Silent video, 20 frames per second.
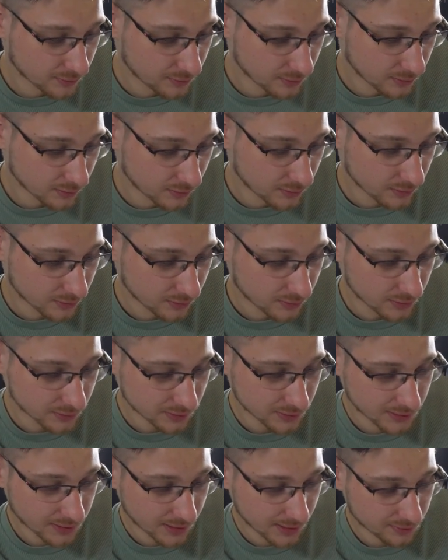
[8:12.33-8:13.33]
the
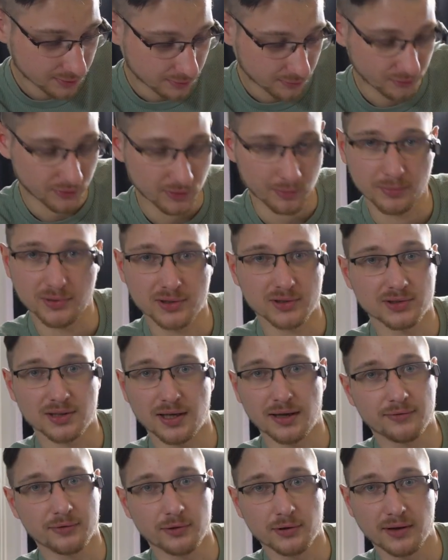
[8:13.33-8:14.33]
detector thing because
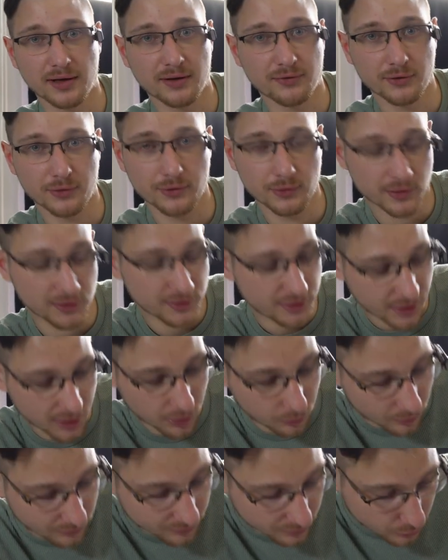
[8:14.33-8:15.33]
I've got nothing to detect
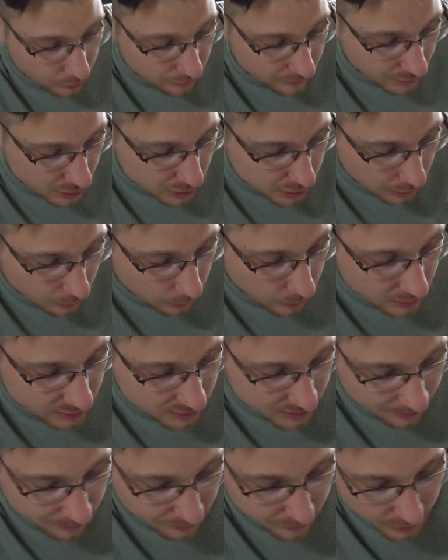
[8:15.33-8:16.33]
whether you've actually won
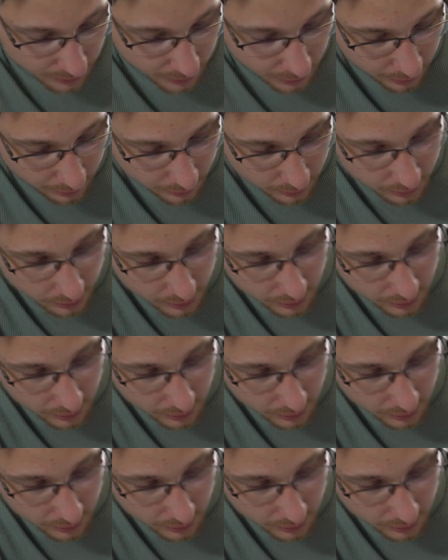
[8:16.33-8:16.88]
something yet.